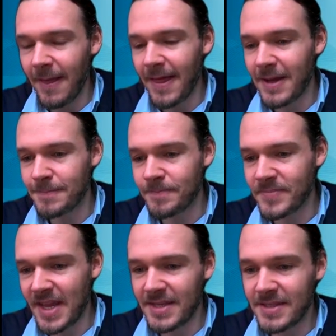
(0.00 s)

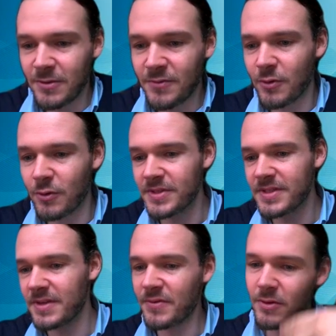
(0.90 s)
And of
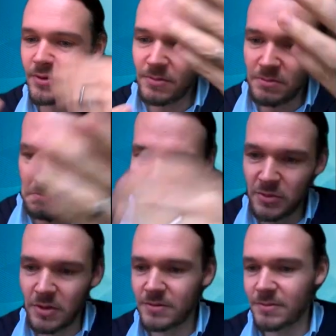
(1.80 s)
course, if you're
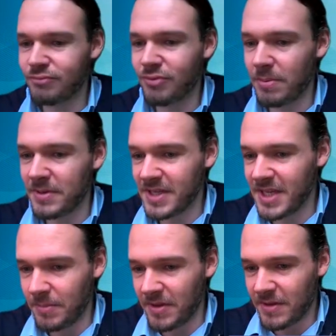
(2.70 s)
not properly
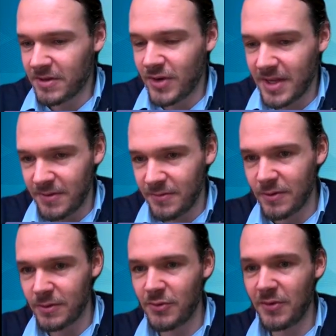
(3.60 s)
keeping the track,
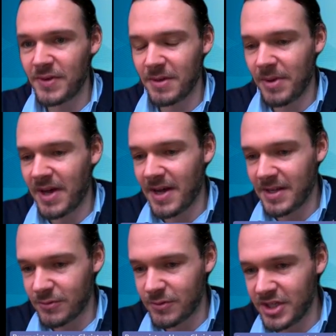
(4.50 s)
if you're drifting
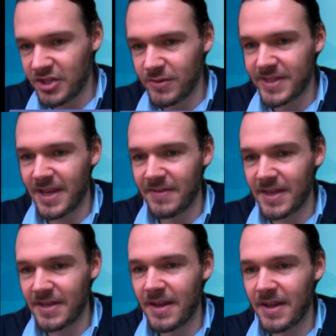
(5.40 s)
apart or issues like
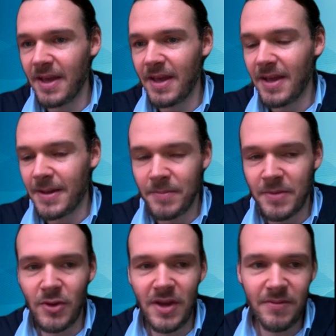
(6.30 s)
that,
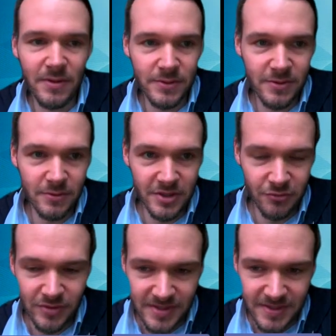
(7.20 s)
you have those
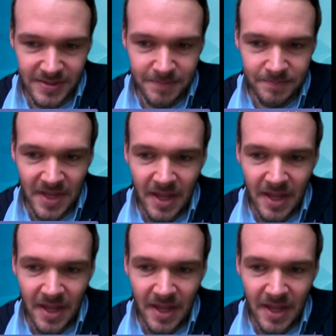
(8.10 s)
collision risks.